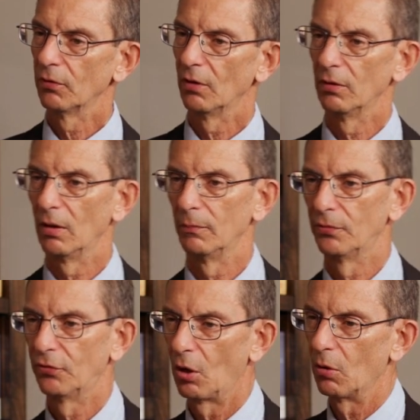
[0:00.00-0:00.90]
Uh,
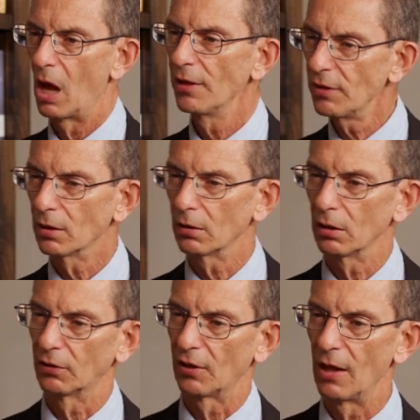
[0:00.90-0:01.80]
so I think
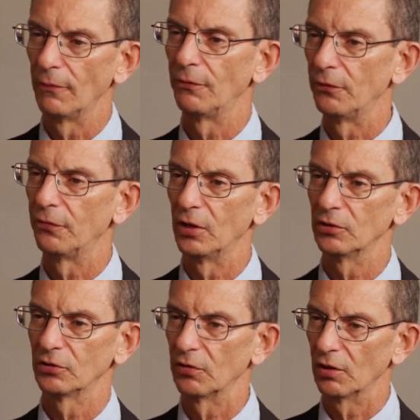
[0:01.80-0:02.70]
it's helpful for
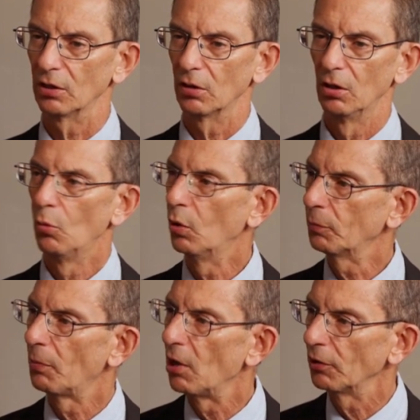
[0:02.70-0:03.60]
us to think:
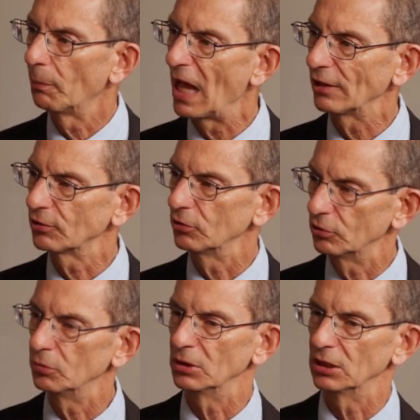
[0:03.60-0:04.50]
What's Paul the pastor
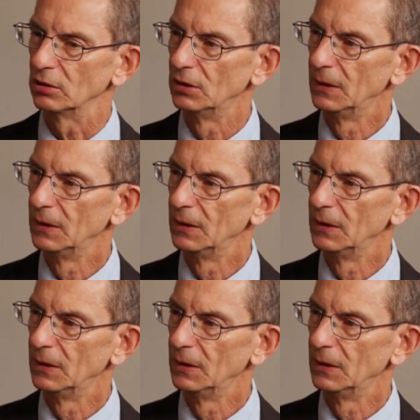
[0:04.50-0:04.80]
doing?